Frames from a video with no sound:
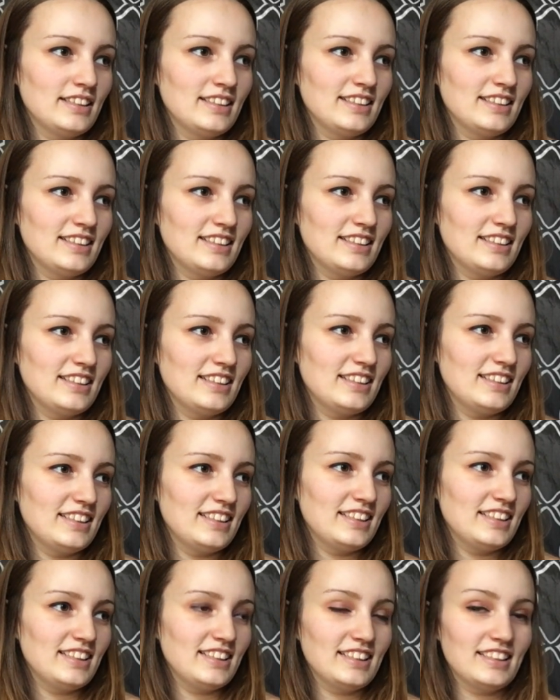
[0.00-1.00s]

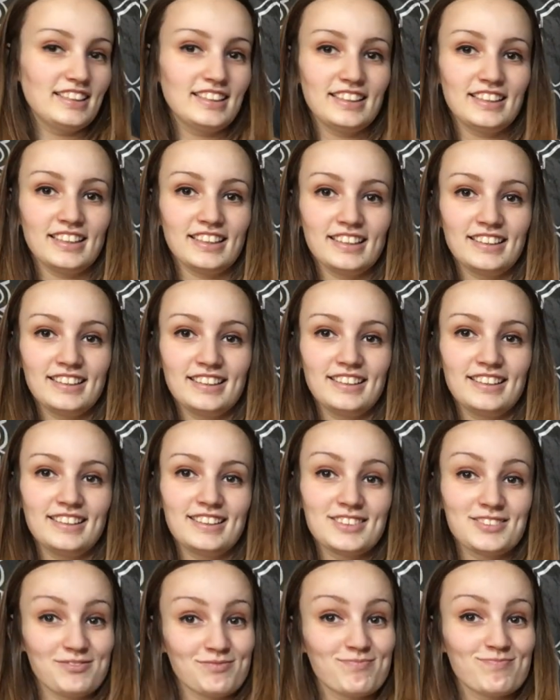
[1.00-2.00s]

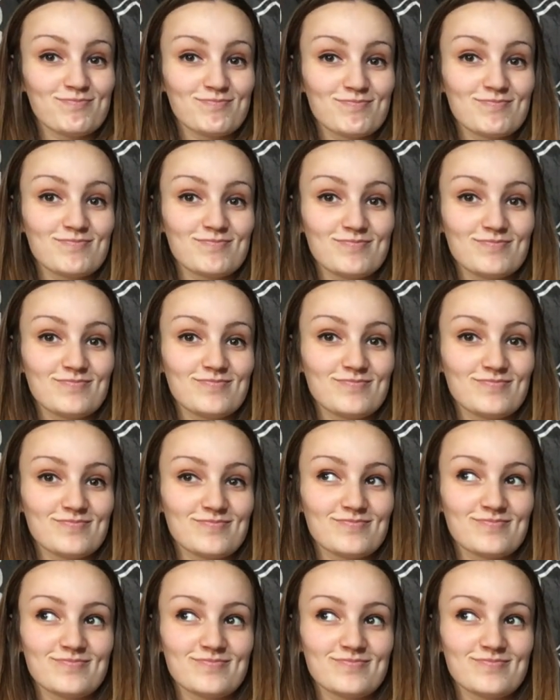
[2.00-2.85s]
[no speech]